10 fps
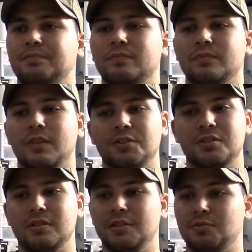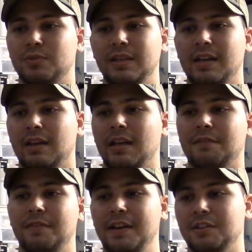There's really not a lot of
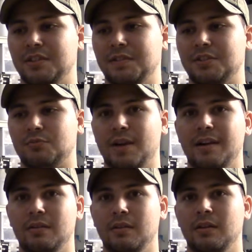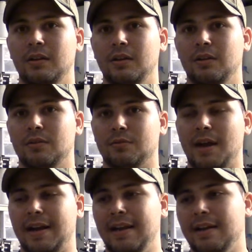videos of this rail
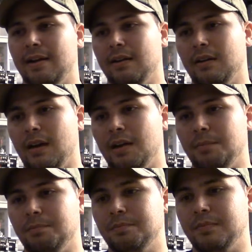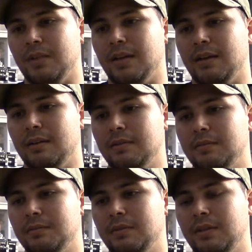right here, the
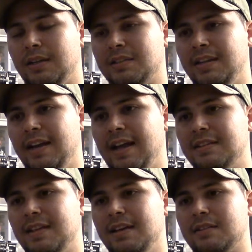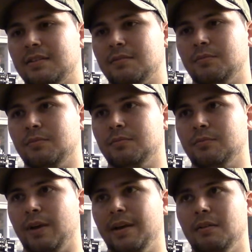extended SS
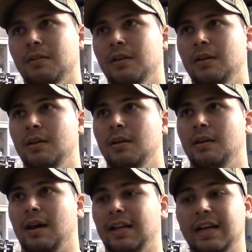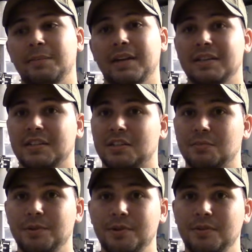rail. I like it because it's
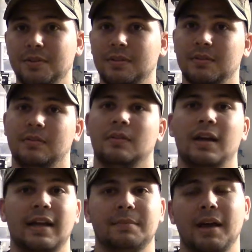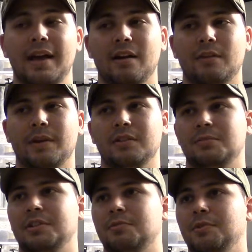smooth. I like my AR rails to
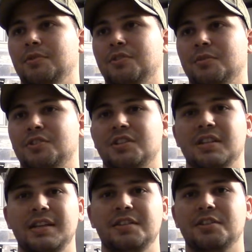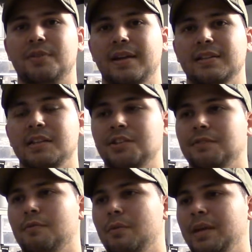be smooth, so it's just an easy
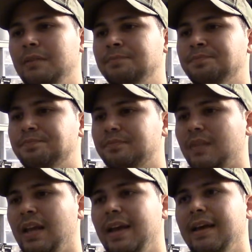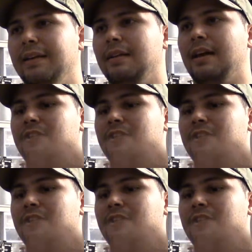transition for me. And I